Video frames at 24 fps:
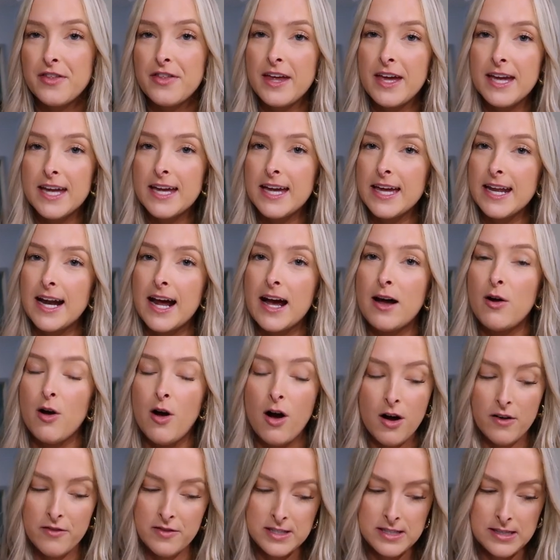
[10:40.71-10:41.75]
thing and I'll
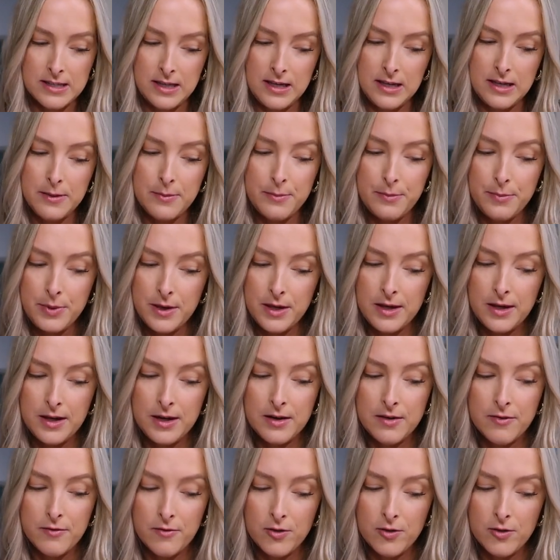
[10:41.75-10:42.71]
obviously be